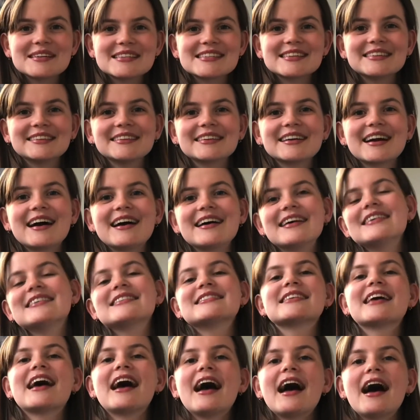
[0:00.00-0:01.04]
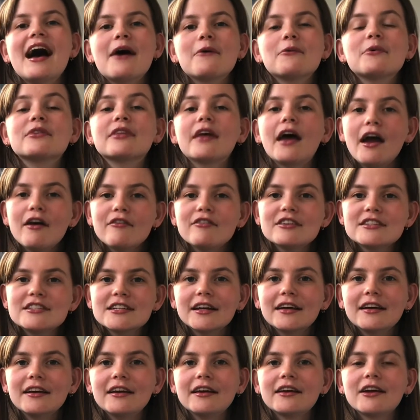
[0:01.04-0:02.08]
you guys, with every
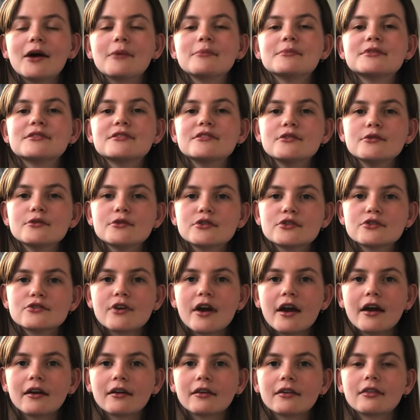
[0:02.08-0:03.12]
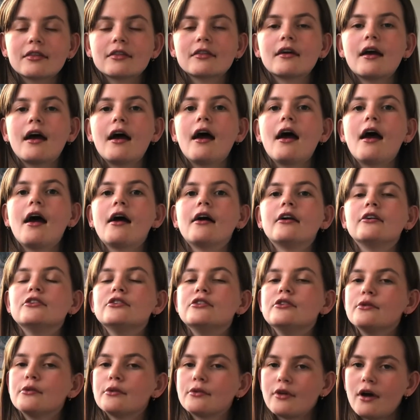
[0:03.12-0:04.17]
day comes new strength and
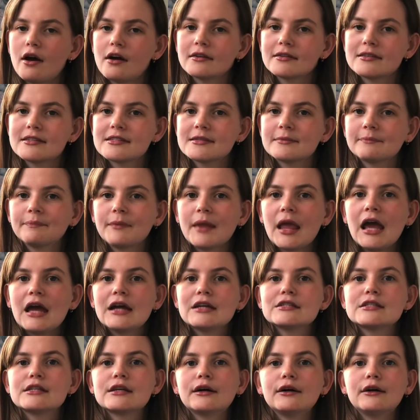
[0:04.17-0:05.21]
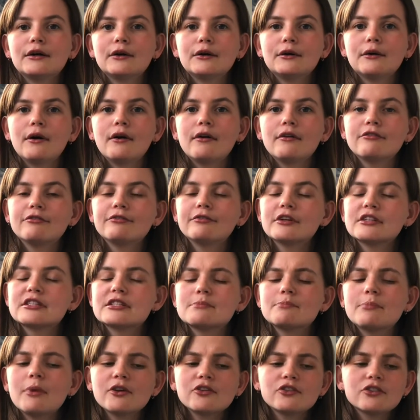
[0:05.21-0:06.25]
new thoughts. So
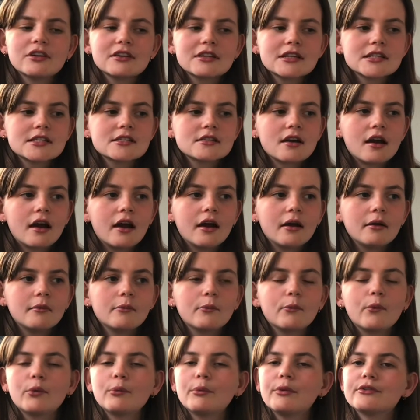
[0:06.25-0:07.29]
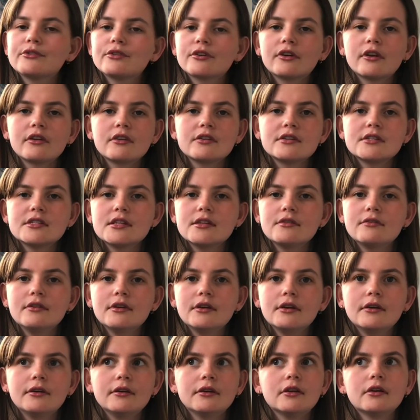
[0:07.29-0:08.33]
especially in this time when we turn on the
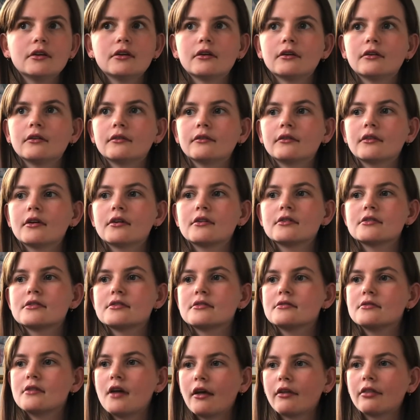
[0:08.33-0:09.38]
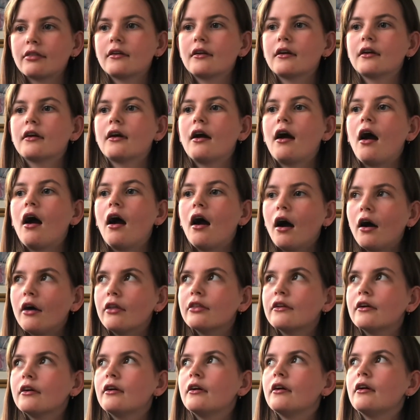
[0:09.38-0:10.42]
TV, you know, there is nothing
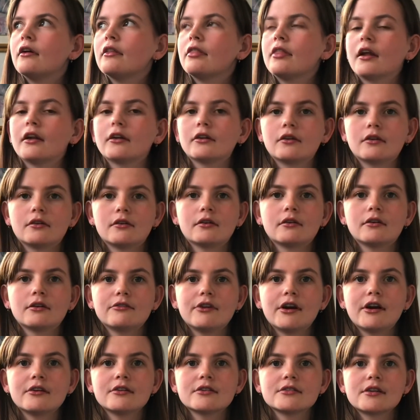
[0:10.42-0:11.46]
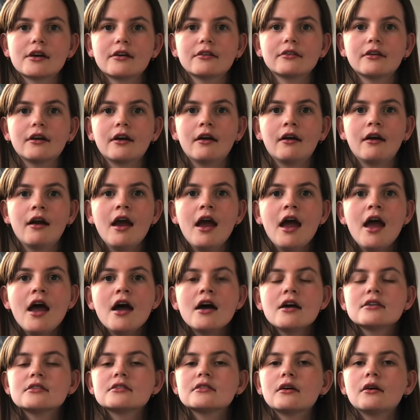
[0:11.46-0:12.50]
other than coronavirus on there.
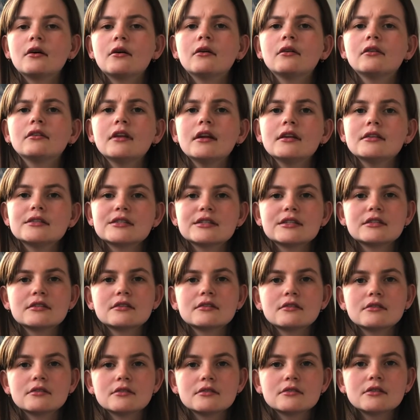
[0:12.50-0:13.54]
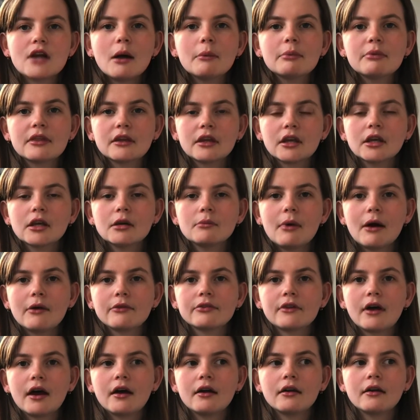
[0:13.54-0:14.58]
So let's stop thinking about
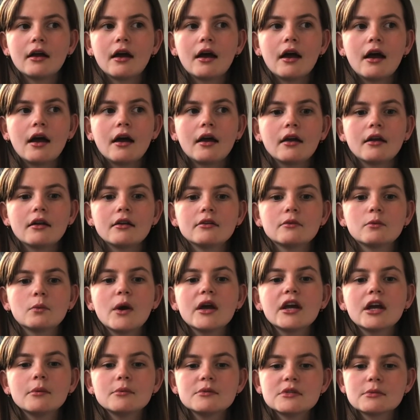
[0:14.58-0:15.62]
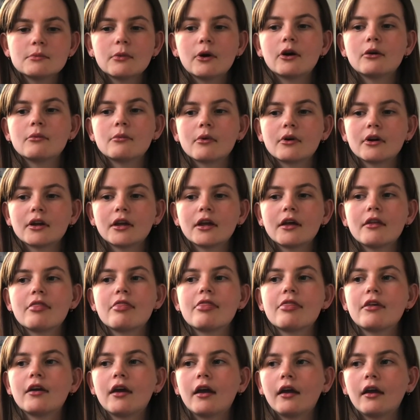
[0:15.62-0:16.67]
that and wake up tomorrow morning
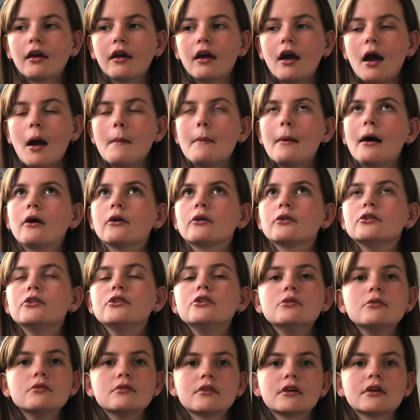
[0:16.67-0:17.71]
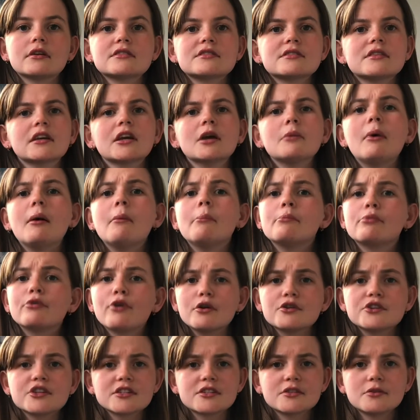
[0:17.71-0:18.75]
and think about new things. Think about
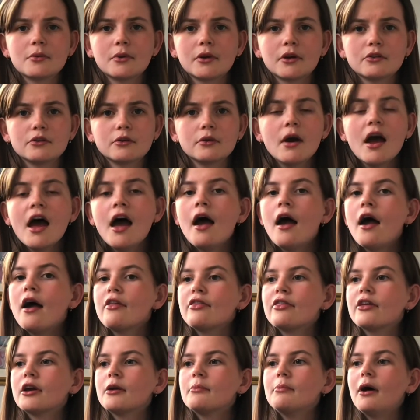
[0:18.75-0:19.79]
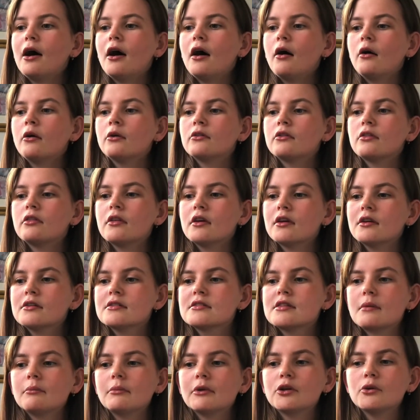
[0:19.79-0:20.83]
projects you want to do. Think about things
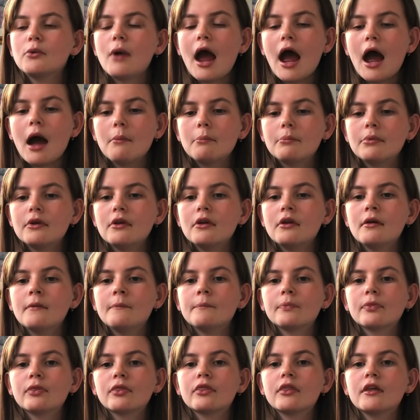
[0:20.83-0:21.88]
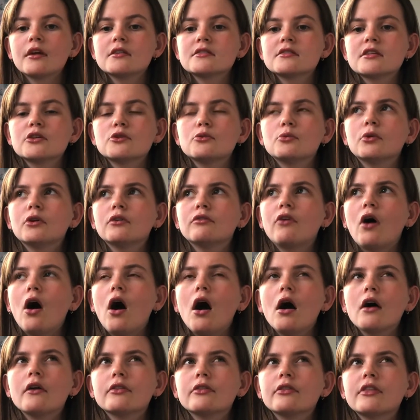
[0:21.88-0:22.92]
that make you happy and things
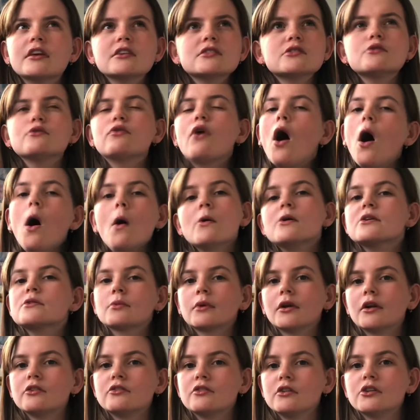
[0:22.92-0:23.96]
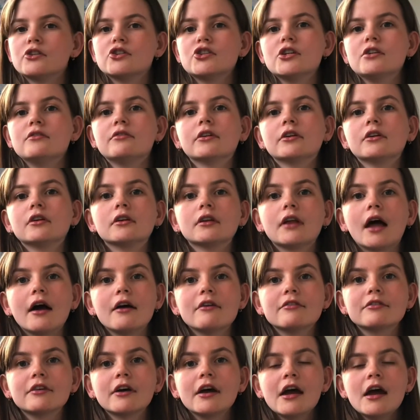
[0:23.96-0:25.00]
you've always wanted to achieve in your
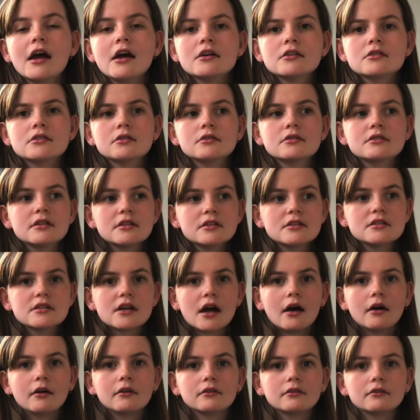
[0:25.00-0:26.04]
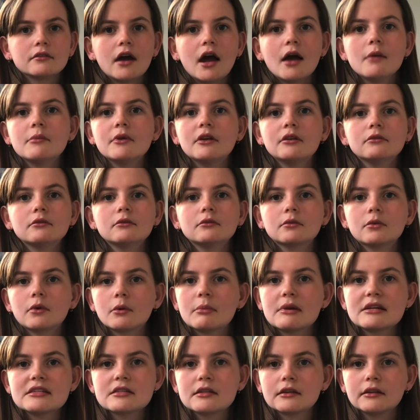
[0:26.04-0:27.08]
life. So sit down. I mean, we're
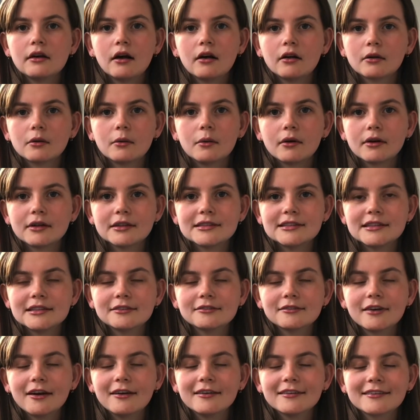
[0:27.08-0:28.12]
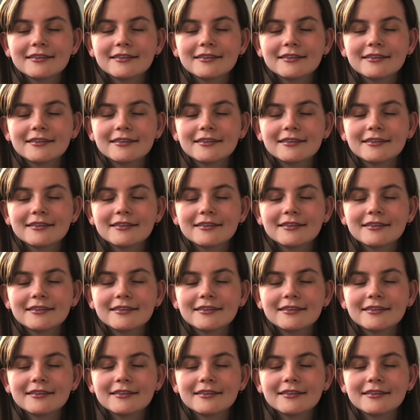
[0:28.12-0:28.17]
basically all in quarantine, right?